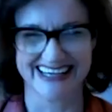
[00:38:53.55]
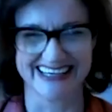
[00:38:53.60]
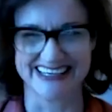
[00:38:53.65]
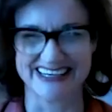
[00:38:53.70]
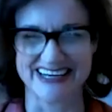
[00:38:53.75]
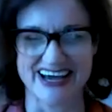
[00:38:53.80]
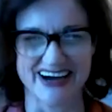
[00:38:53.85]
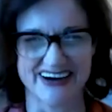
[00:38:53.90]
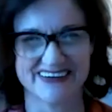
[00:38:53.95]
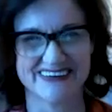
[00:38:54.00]

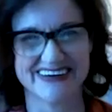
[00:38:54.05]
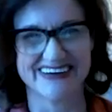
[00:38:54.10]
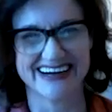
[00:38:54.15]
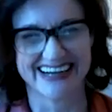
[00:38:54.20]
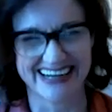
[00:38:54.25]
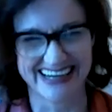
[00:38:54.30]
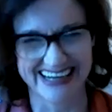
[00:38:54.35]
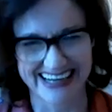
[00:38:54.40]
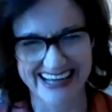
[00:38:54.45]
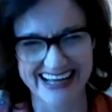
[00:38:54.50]

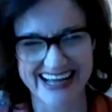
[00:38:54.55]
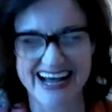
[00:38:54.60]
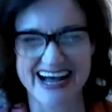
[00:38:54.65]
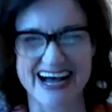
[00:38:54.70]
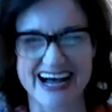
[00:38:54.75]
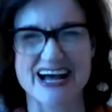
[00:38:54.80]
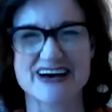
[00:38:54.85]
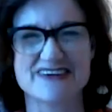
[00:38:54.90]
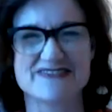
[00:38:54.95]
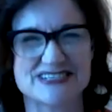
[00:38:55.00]
I
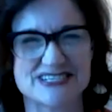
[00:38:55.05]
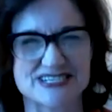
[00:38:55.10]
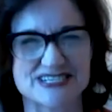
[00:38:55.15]
have a